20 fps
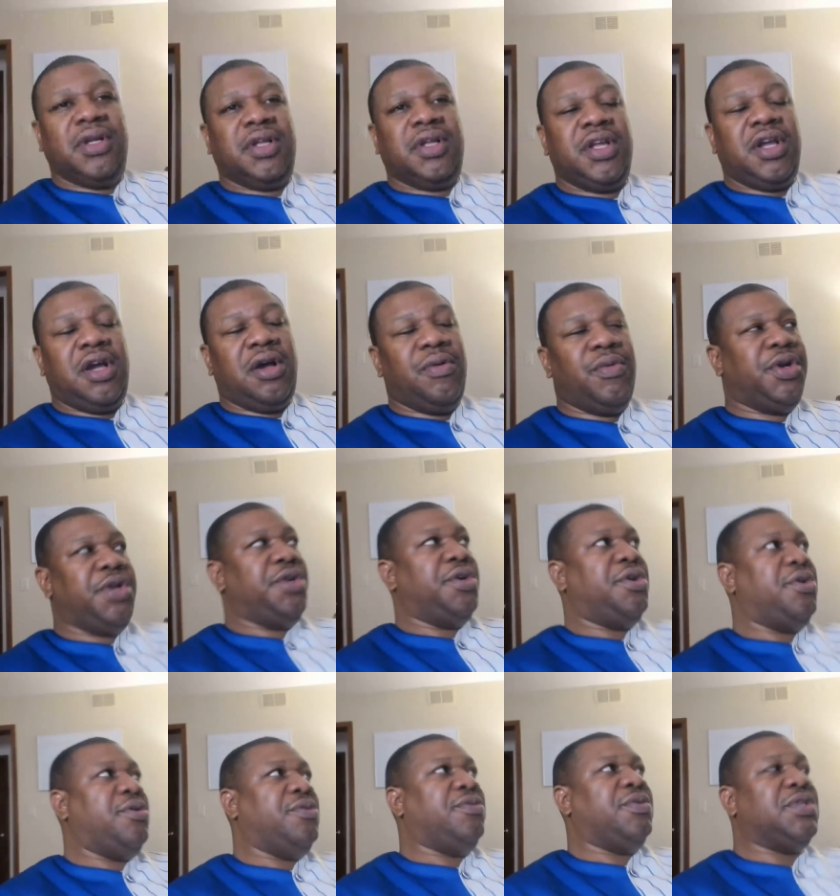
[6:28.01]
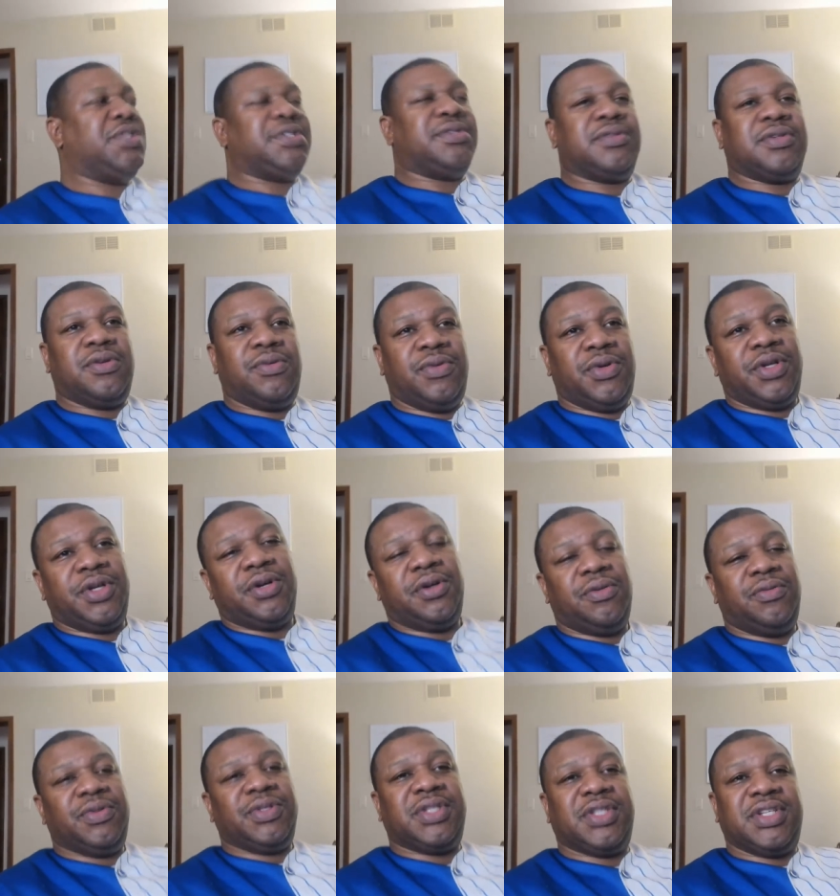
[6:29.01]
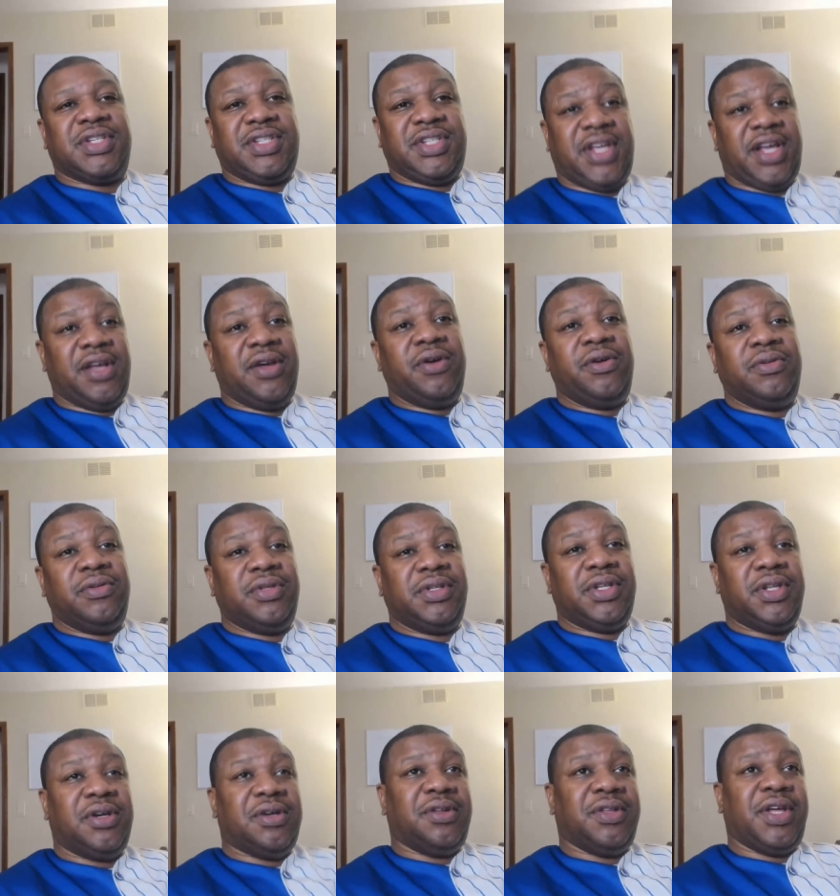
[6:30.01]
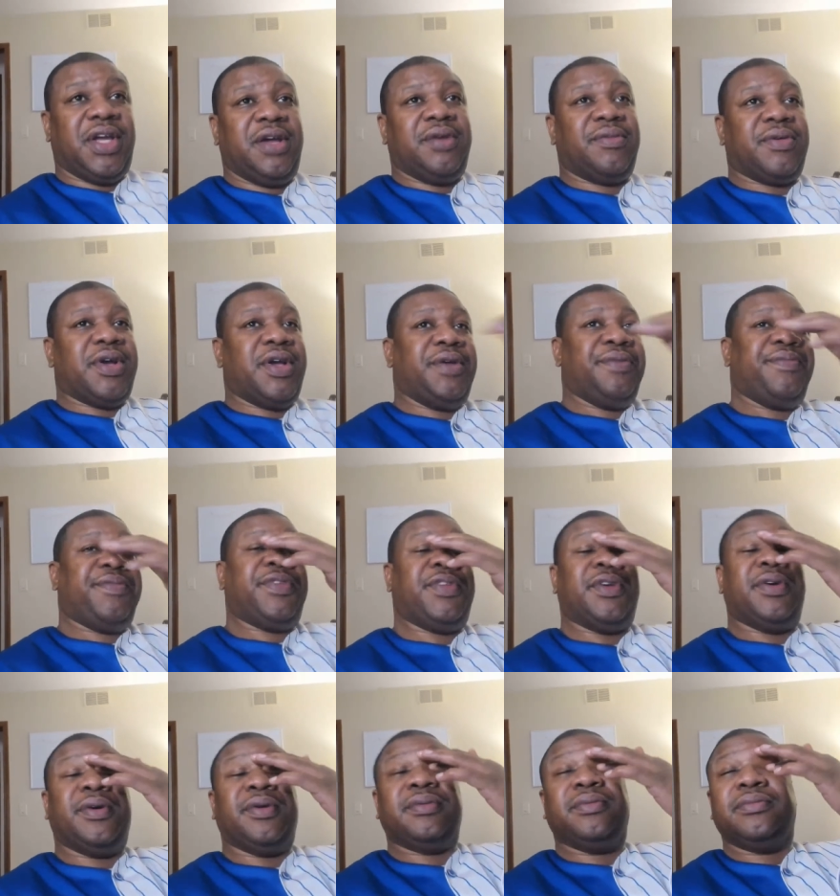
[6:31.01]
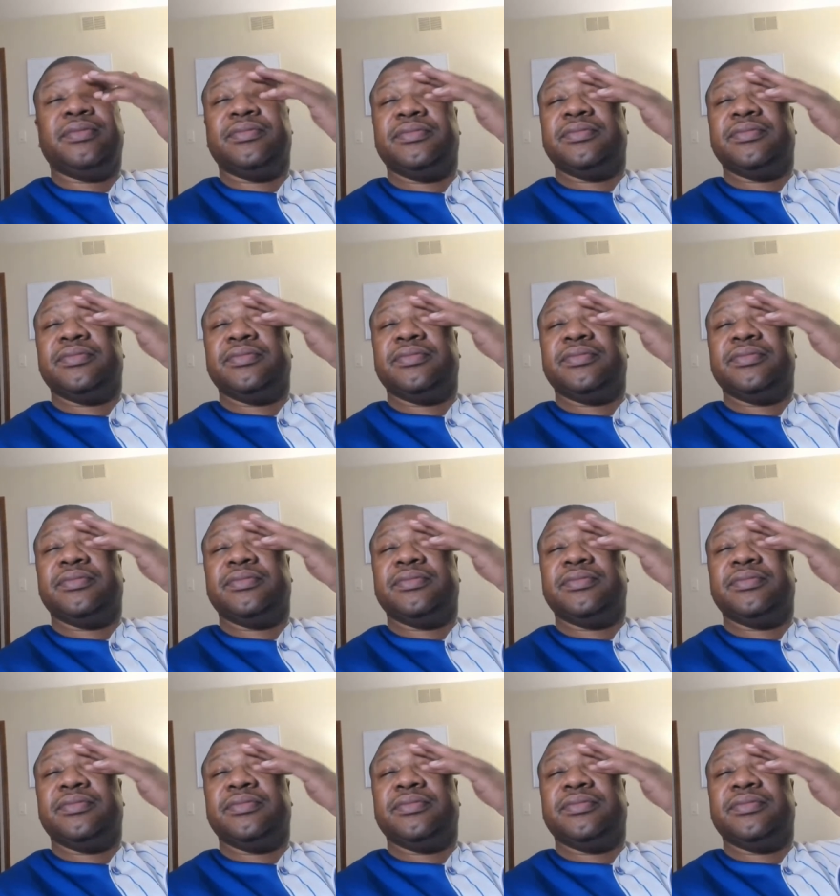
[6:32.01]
Y'all want to know what's going on with the sale and all that, right? So